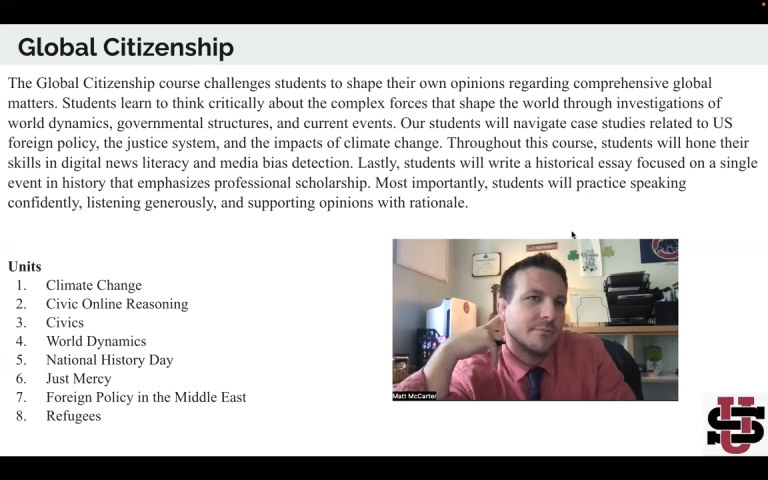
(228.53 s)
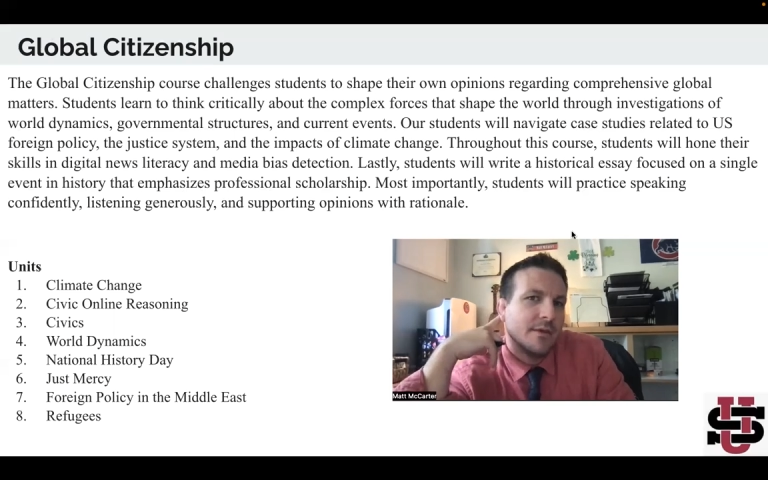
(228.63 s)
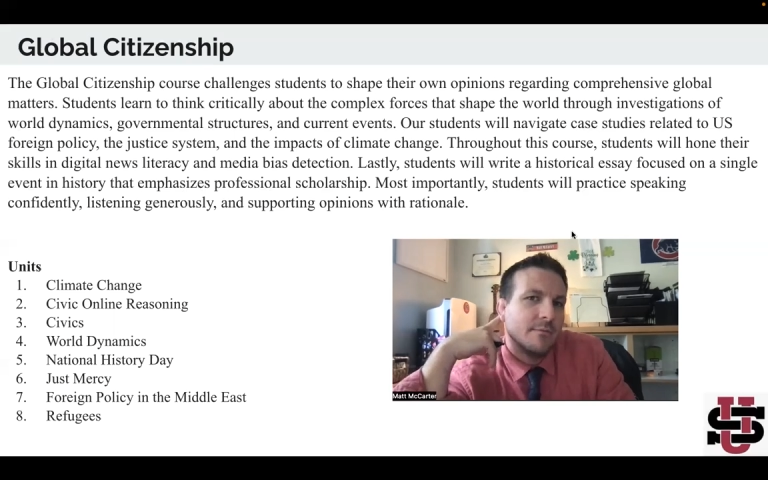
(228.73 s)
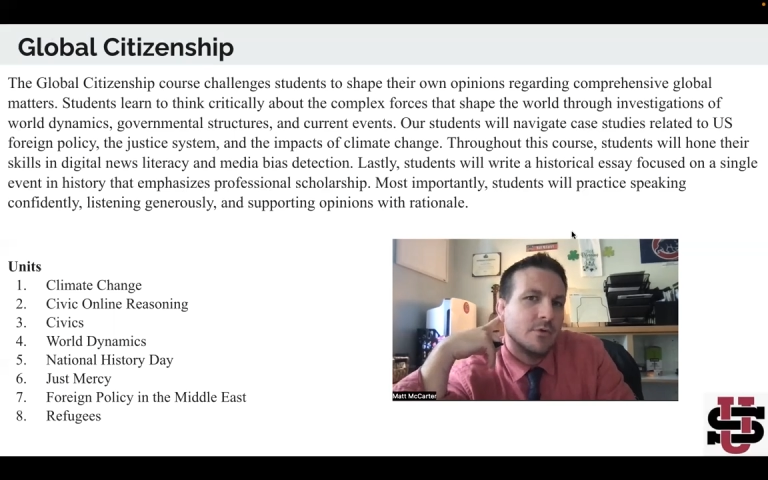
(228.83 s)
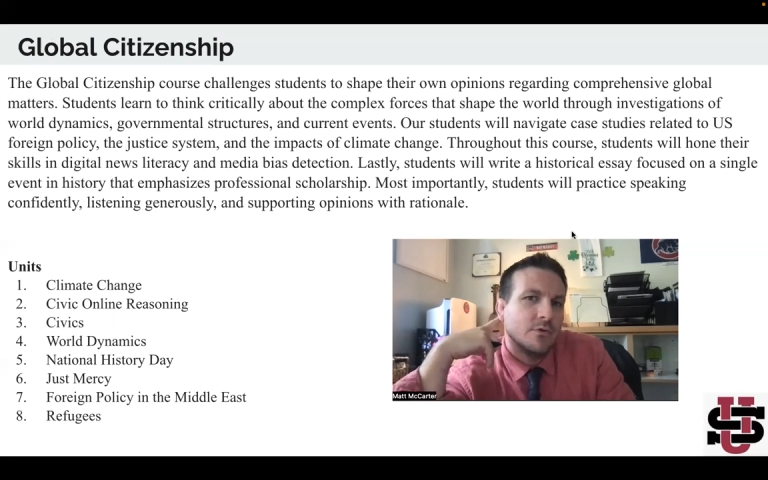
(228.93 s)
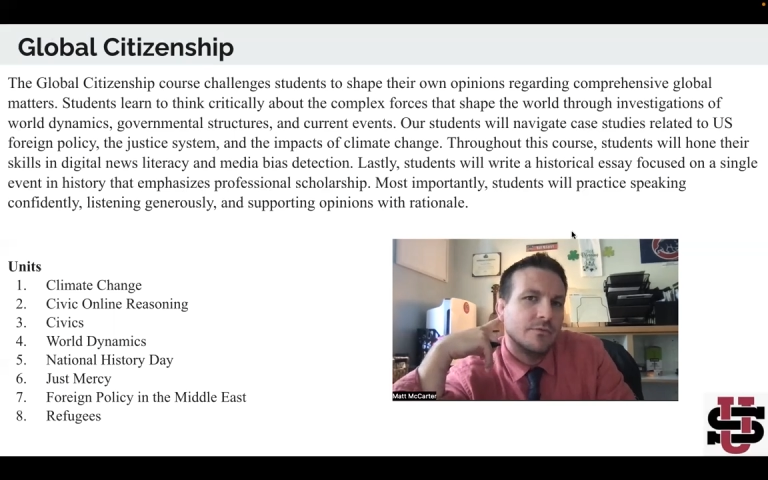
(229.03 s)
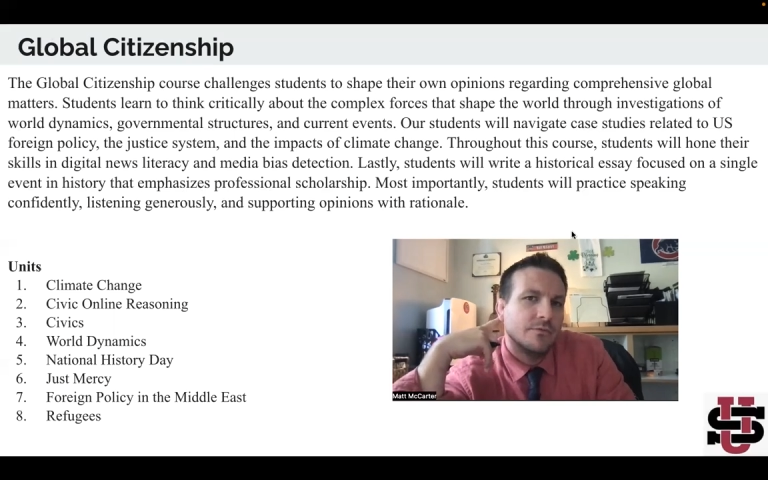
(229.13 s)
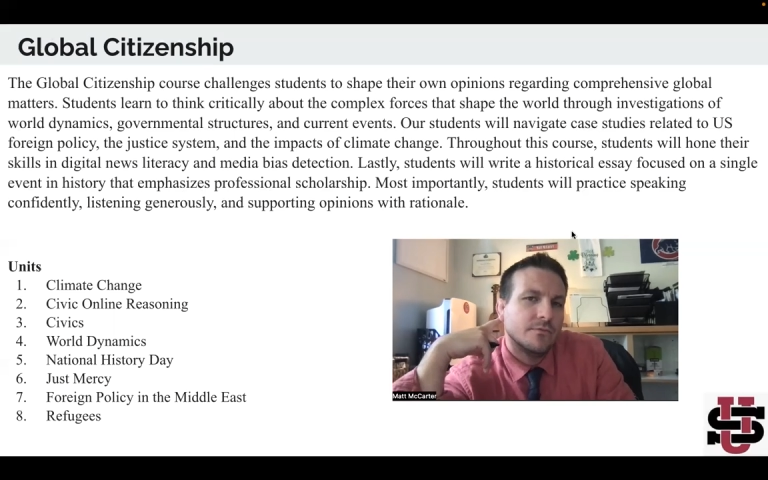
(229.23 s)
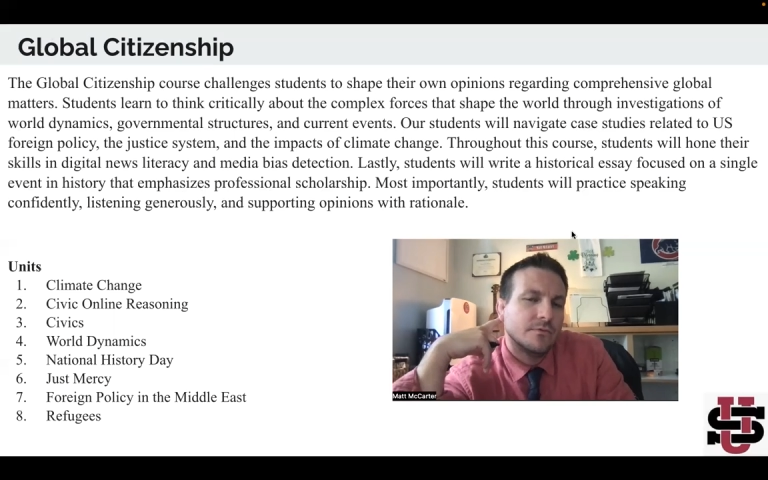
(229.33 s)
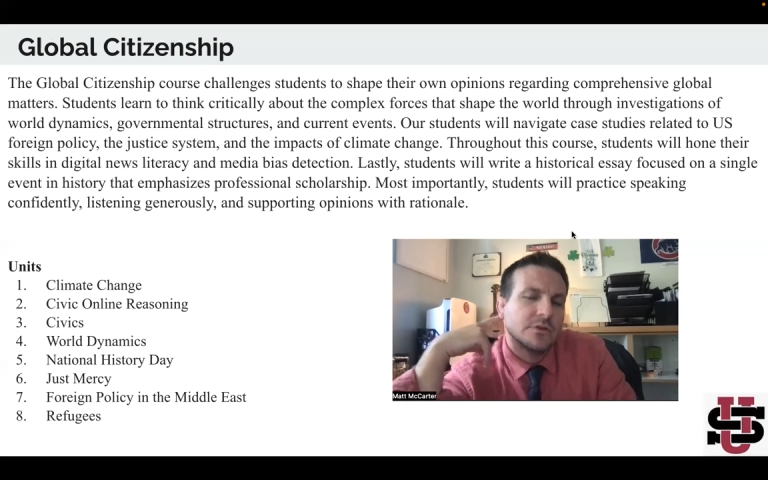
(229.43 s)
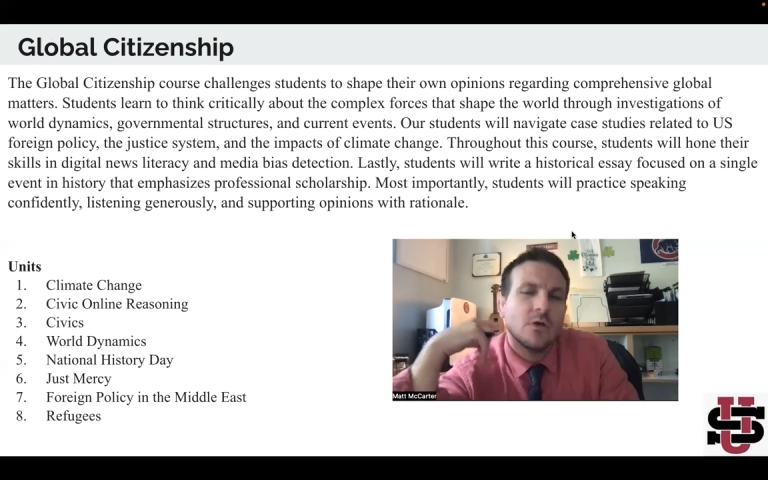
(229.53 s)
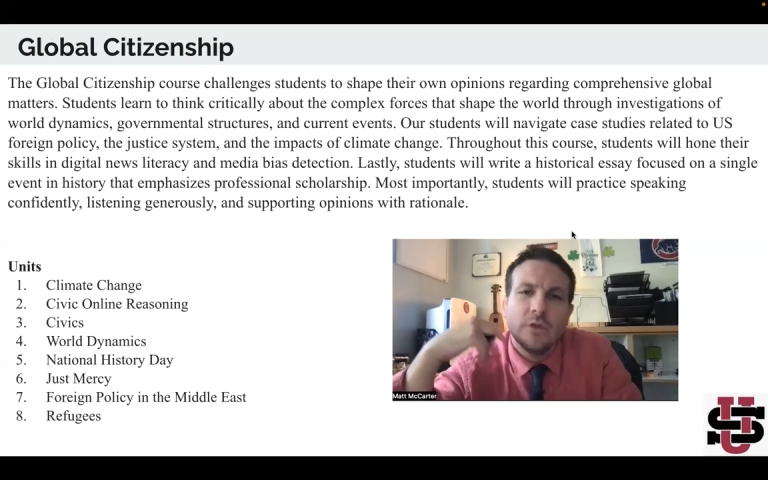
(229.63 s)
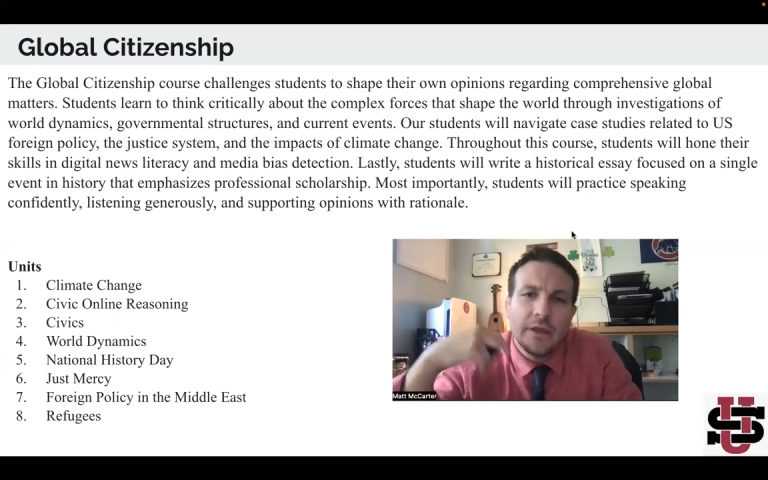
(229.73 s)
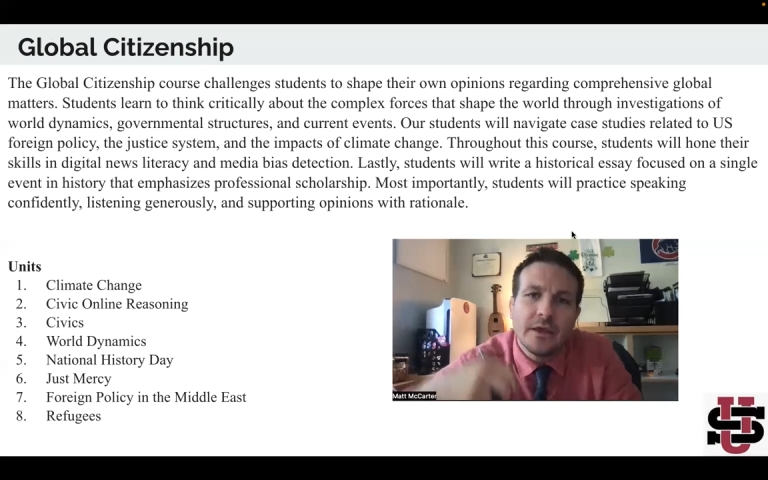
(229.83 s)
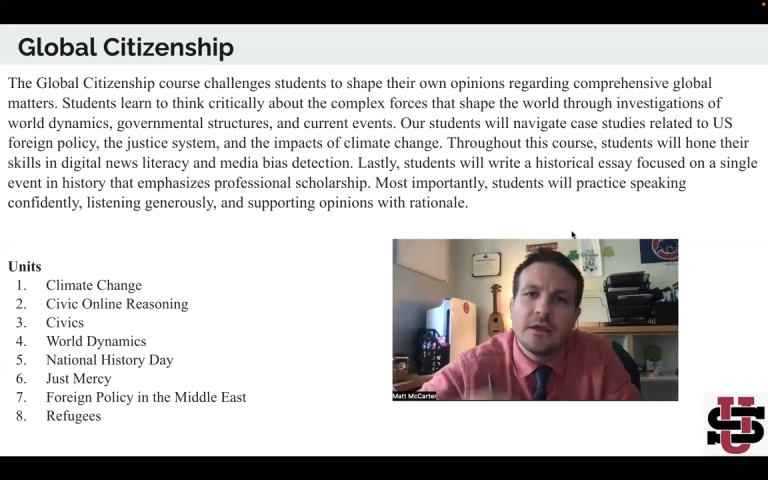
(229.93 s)
may move
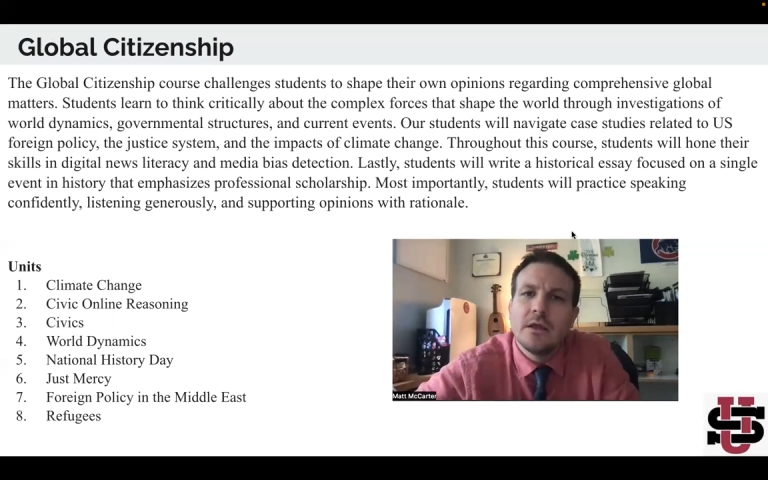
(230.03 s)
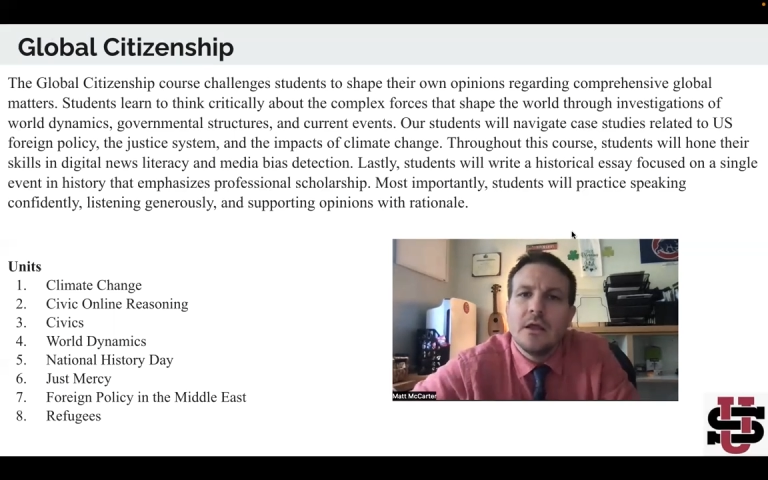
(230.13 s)
slowly.